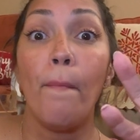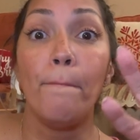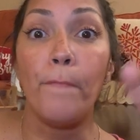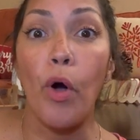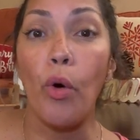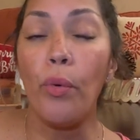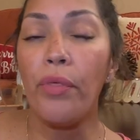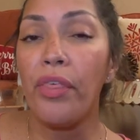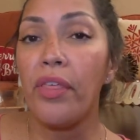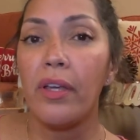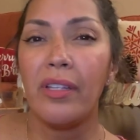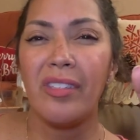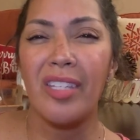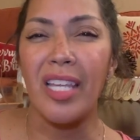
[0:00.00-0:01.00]
Both
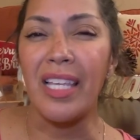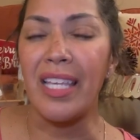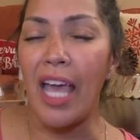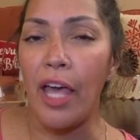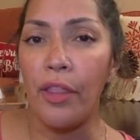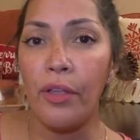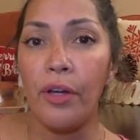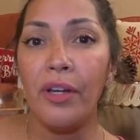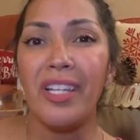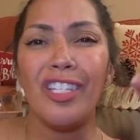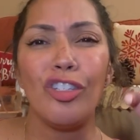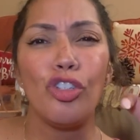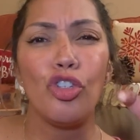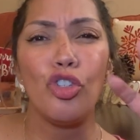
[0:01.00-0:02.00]
together
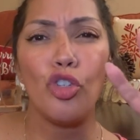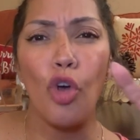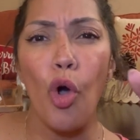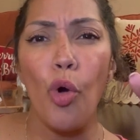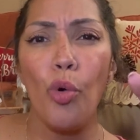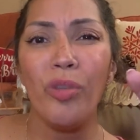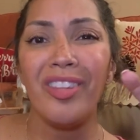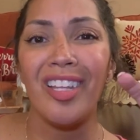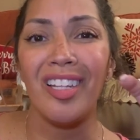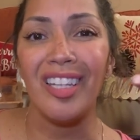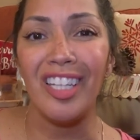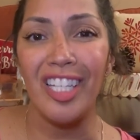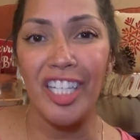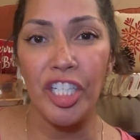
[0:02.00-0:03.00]
is so
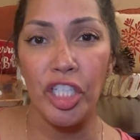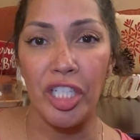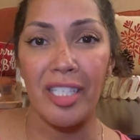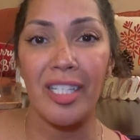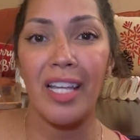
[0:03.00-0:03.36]
delicious.